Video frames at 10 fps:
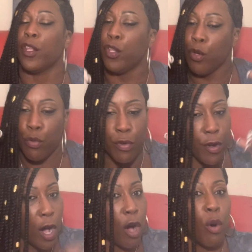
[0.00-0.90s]
You
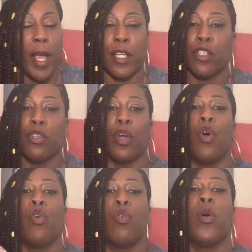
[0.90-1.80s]
know as sure
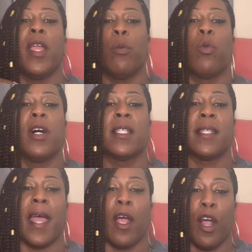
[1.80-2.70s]
who it
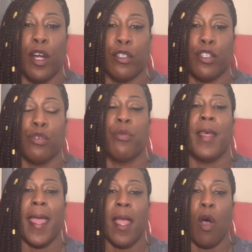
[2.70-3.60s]
was that hurt you.
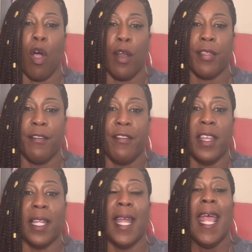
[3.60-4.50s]
They are the
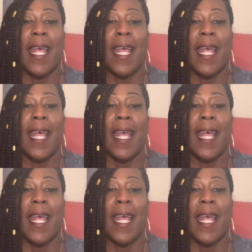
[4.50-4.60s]
villain.